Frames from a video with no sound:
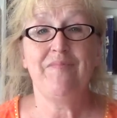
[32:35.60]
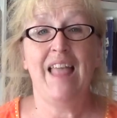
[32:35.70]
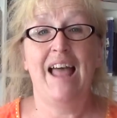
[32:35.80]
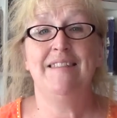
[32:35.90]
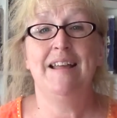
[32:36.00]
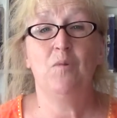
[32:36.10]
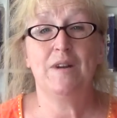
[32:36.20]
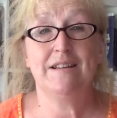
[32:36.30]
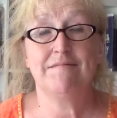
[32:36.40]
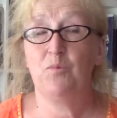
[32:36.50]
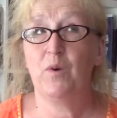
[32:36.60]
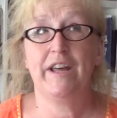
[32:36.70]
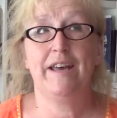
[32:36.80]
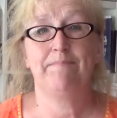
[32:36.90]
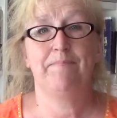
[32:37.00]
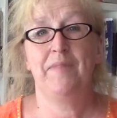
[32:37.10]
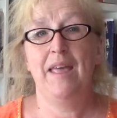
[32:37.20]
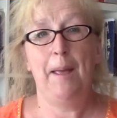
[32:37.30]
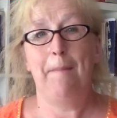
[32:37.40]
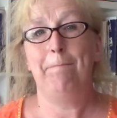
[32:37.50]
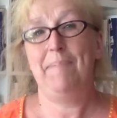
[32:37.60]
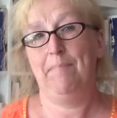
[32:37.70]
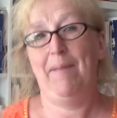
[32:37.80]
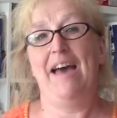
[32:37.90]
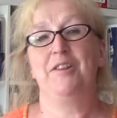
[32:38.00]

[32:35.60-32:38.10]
And think what a big pat